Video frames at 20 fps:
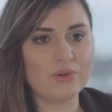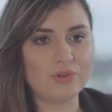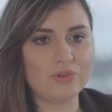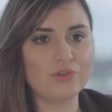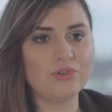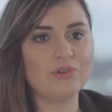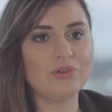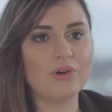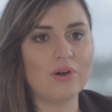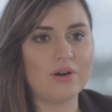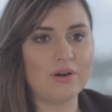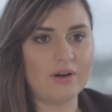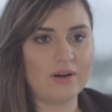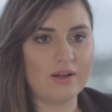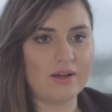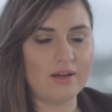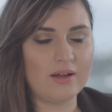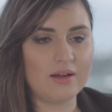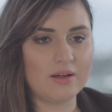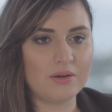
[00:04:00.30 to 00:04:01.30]
into
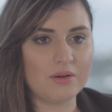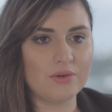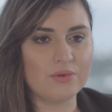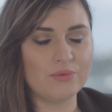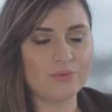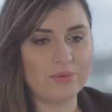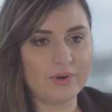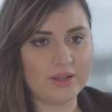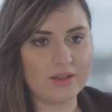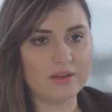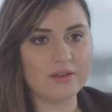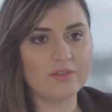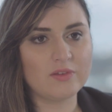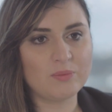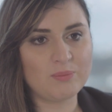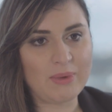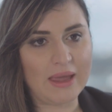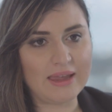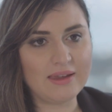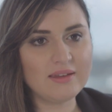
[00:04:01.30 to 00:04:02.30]
your real
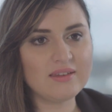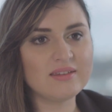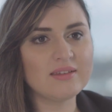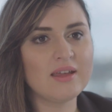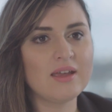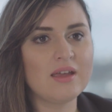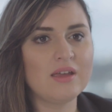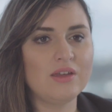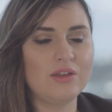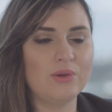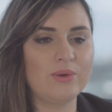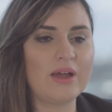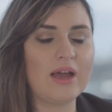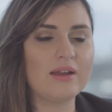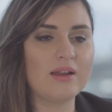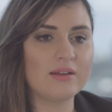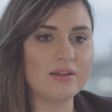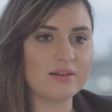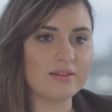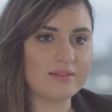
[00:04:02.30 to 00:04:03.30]
space. You
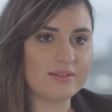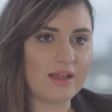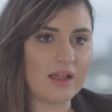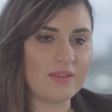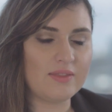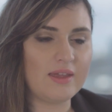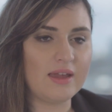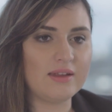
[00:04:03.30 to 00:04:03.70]
can understand